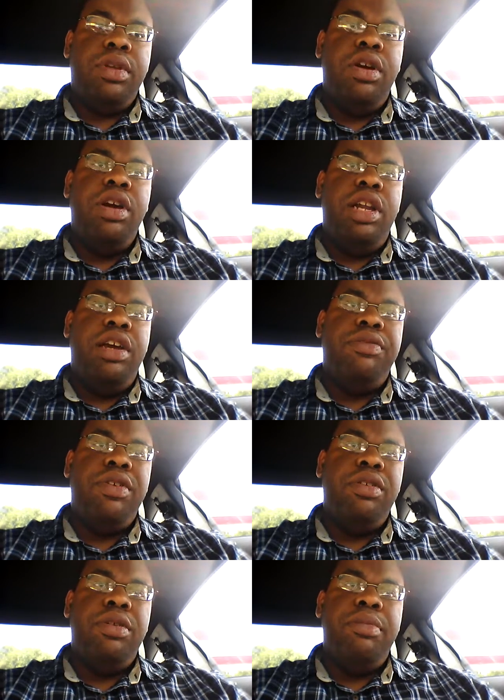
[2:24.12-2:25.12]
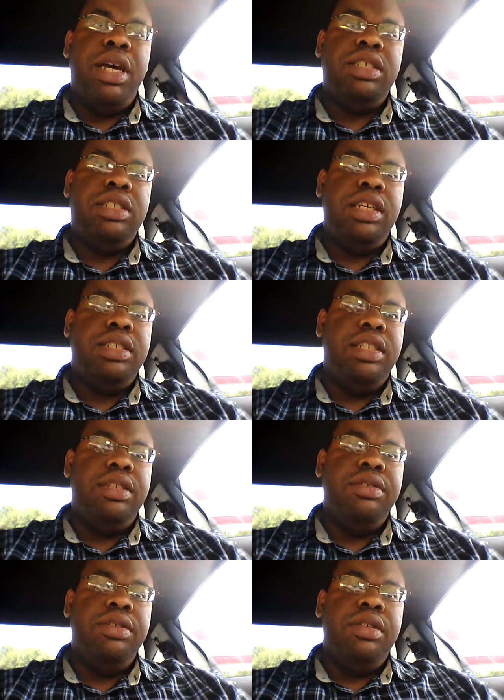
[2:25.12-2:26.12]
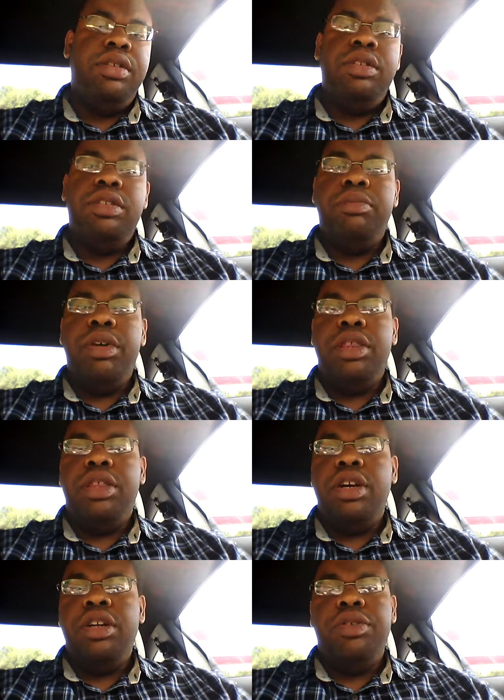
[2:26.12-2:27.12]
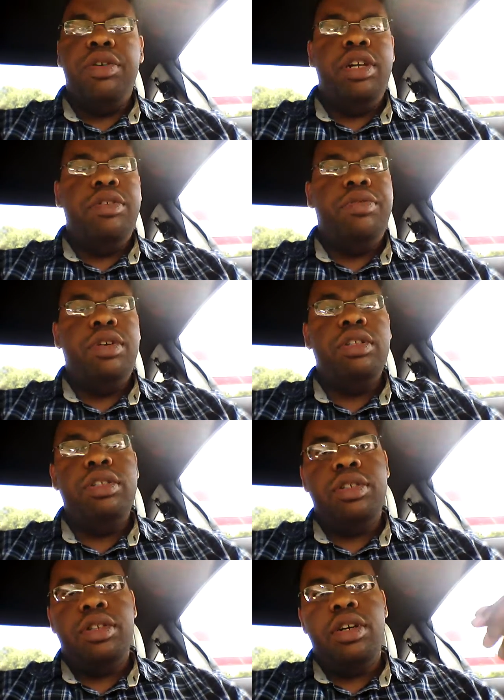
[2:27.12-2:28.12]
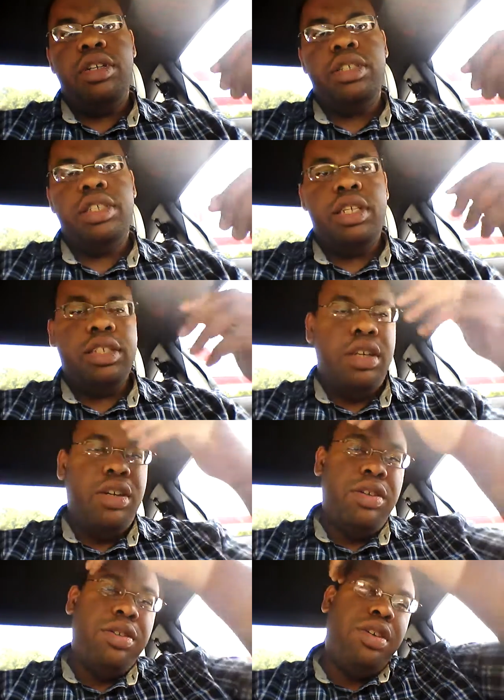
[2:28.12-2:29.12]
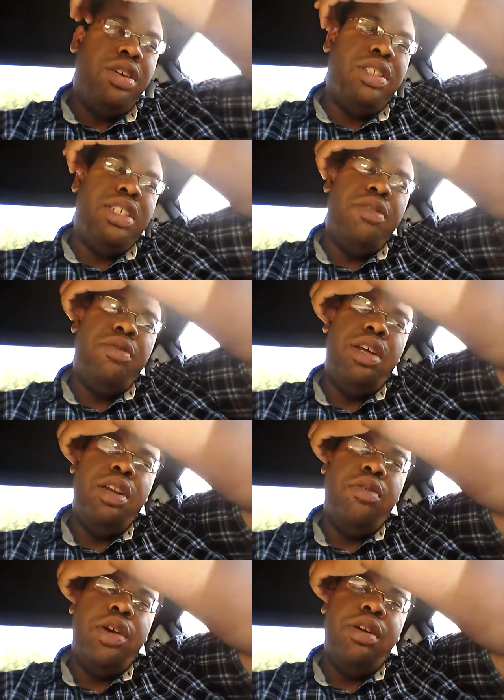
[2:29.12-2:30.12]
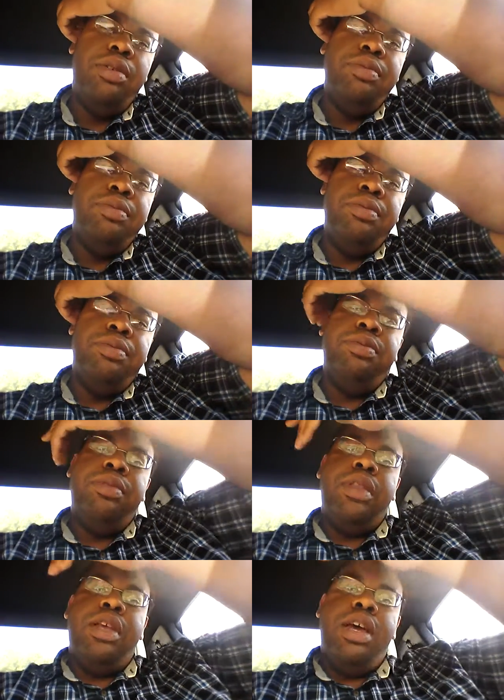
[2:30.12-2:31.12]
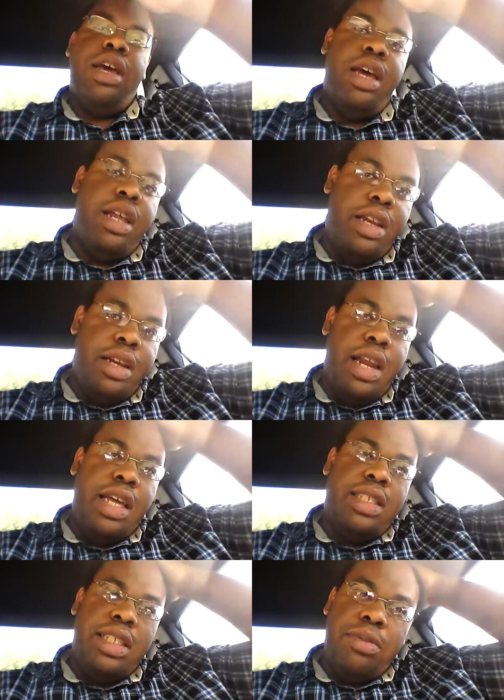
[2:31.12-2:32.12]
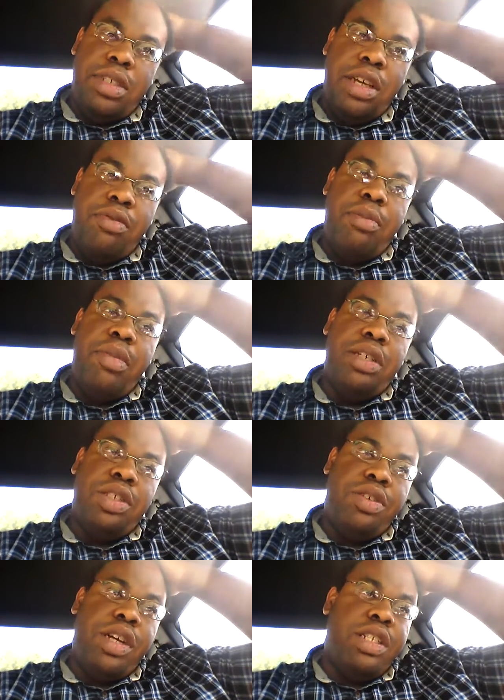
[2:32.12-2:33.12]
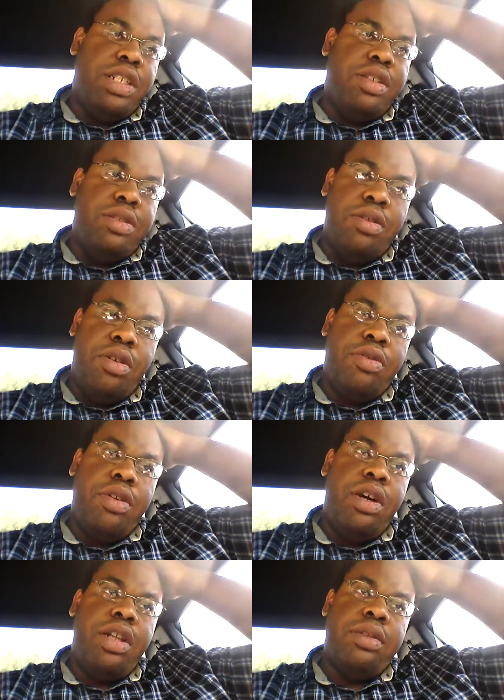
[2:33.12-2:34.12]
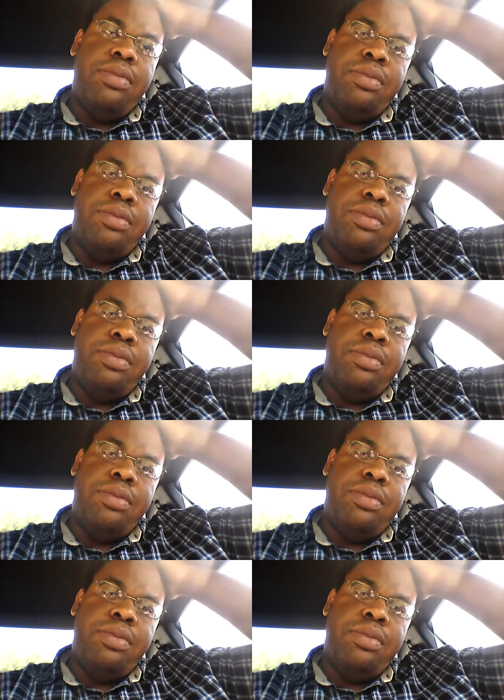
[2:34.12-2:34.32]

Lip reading: Currently I found the best setting to be 33 in the front, 36 or 37 at the rear, and that seems to give the best traction overall.